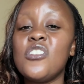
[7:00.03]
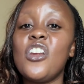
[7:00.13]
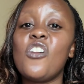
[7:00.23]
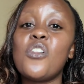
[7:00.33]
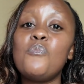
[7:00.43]

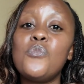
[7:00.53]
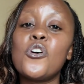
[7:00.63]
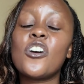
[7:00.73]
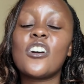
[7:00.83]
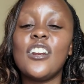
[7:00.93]
Now, the
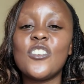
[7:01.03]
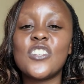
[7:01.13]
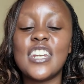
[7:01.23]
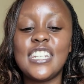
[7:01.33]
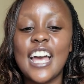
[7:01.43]
book
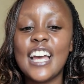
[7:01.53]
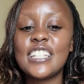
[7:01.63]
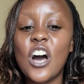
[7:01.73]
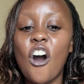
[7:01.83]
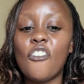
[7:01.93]
closure
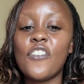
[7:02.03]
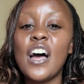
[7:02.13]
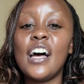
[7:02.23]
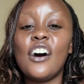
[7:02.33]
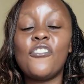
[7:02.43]
date
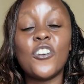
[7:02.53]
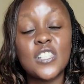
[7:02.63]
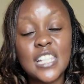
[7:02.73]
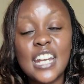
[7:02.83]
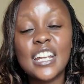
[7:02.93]
for
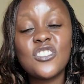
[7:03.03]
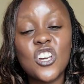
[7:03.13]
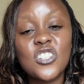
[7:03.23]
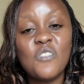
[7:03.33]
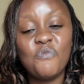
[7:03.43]
Standard
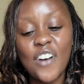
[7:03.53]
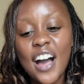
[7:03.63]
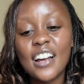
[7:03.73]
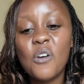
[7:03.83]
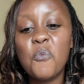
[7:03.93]
Chartered
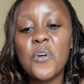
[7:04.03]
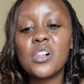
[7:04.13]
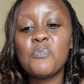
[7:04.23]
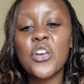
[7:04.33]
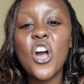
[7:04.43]
Bank
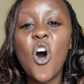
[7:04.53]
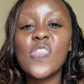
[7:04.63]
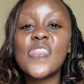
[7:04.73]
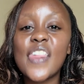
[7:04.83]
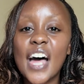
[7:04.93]
will be
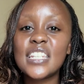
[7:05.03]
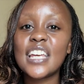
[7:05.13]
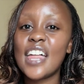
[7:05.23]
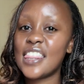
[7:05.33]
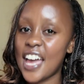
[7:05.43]
on
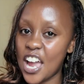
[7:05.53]
30th